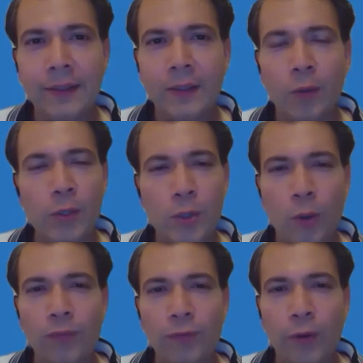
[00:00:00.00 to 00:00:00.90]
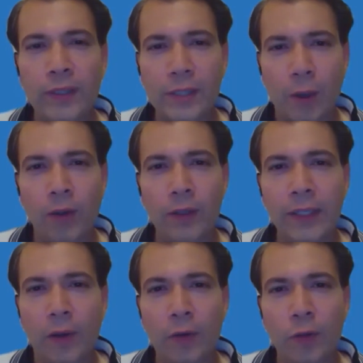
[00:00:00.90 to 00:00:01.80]
who is known for his
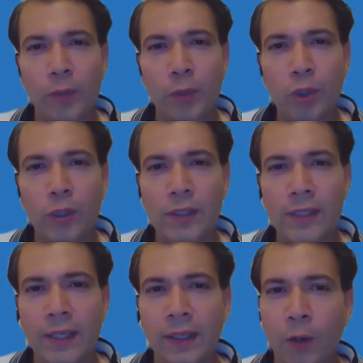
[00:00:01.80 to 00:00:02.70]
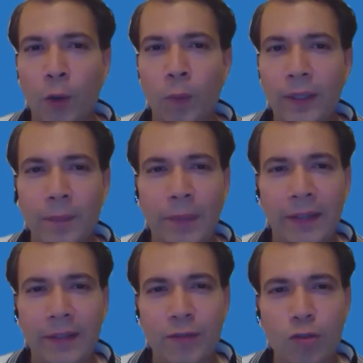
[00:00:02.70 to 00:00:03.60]
scholarly contributions in global
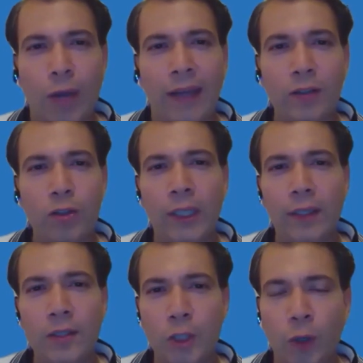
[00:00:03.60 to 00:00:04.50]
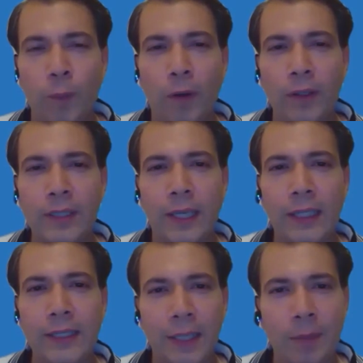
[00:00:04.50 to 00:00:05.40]
competitive strategy, geopolitics,